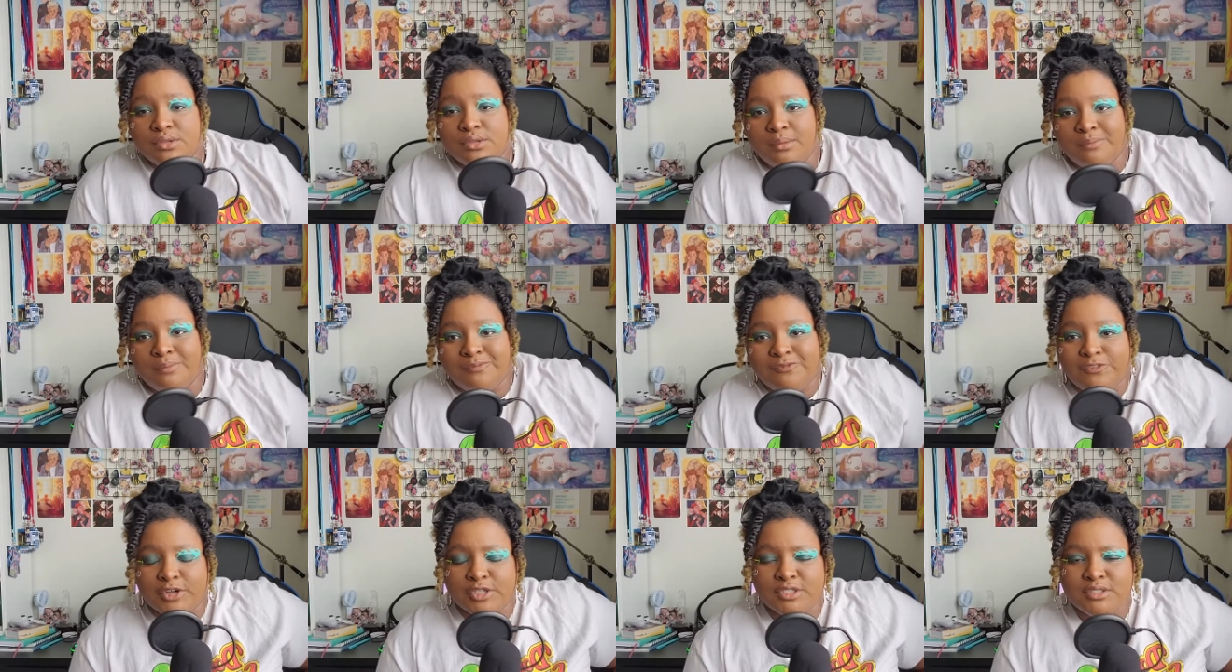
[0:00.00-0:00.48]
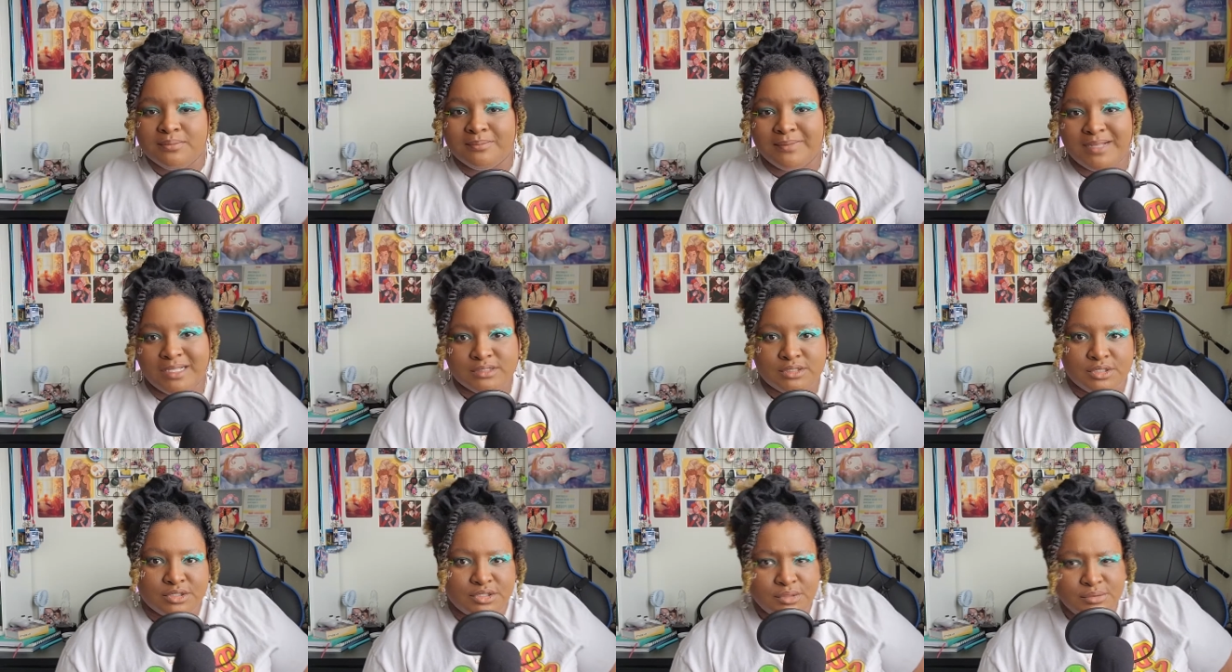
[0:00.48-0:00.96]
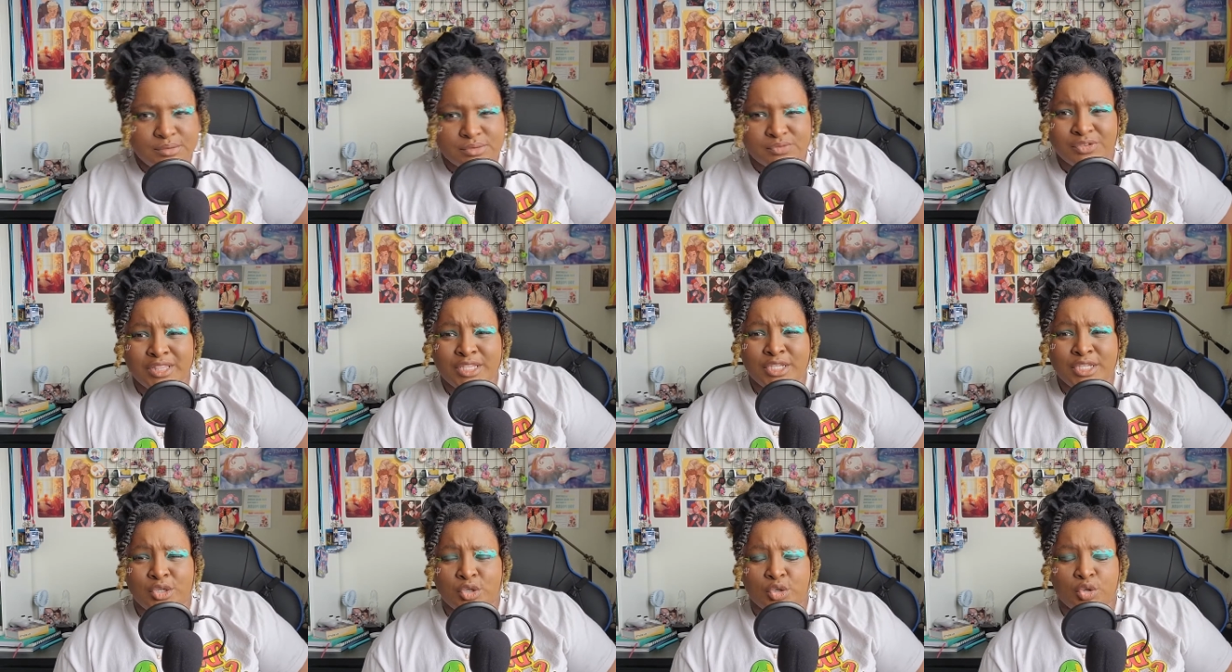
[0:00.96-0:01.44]
the first monster, she was
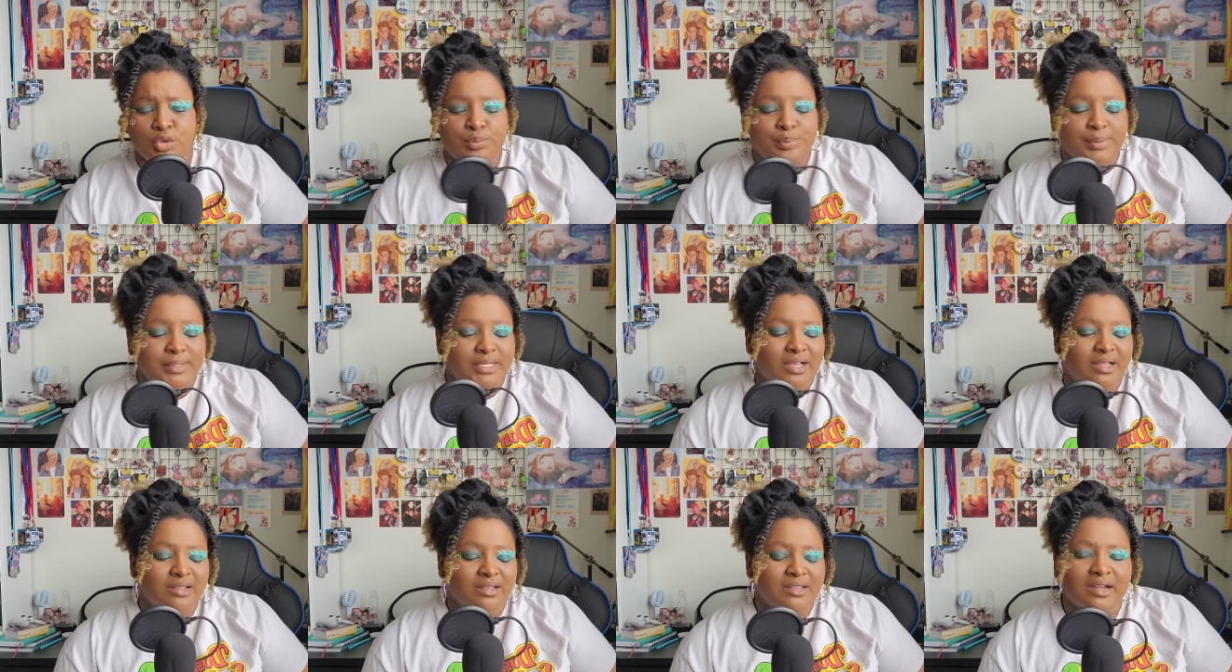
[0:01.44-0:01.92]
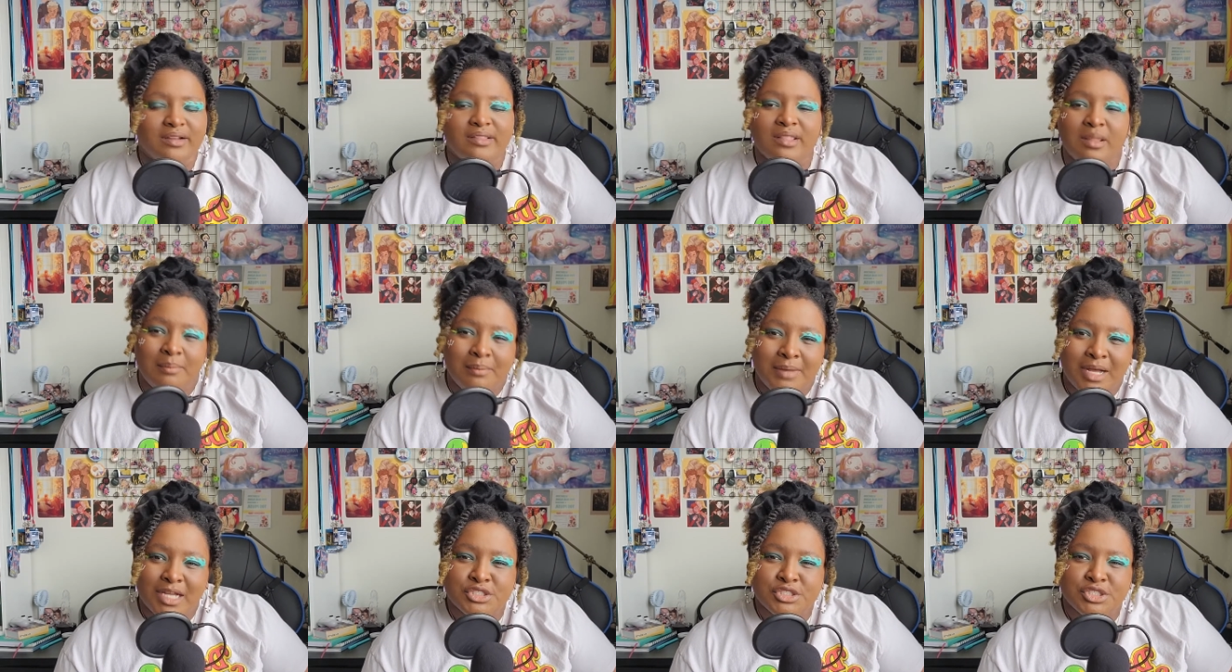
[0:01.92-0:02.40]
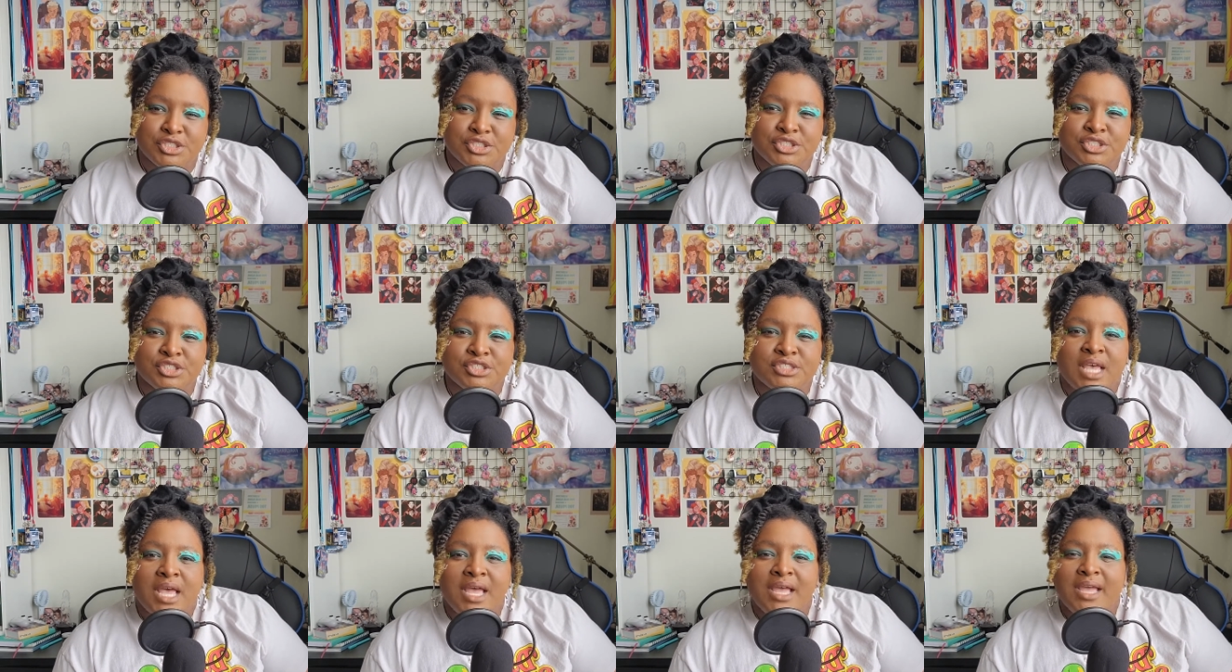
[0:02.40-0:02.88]
really goopy. A lot of the
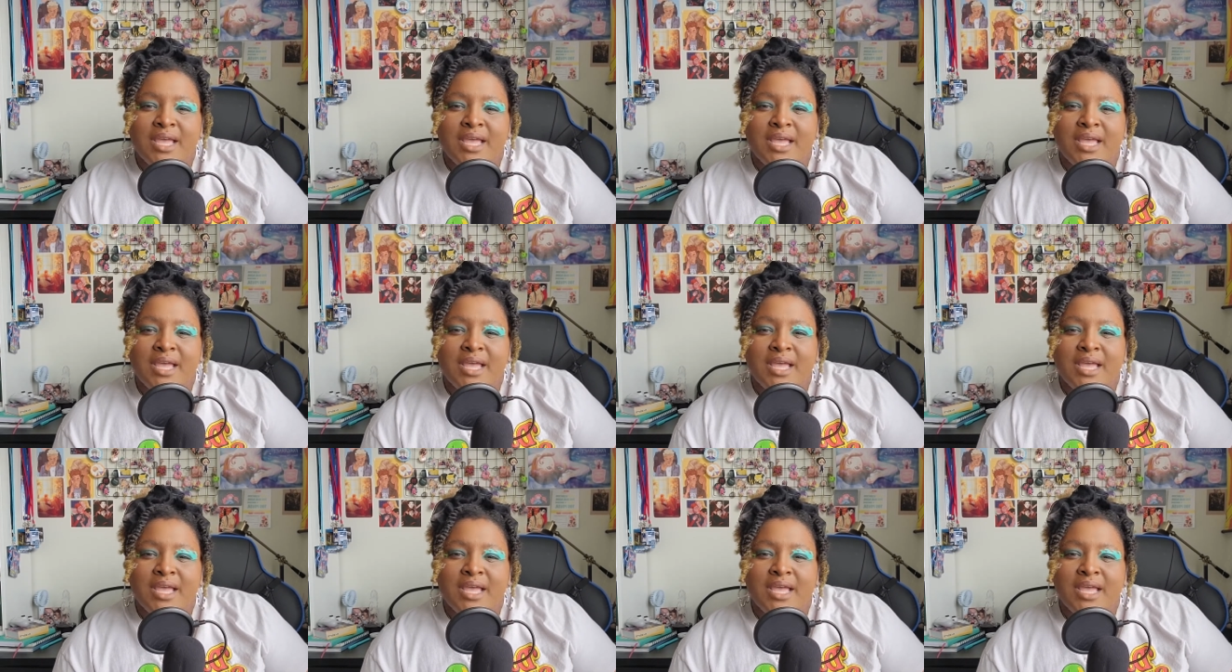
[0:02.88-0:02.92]
monsters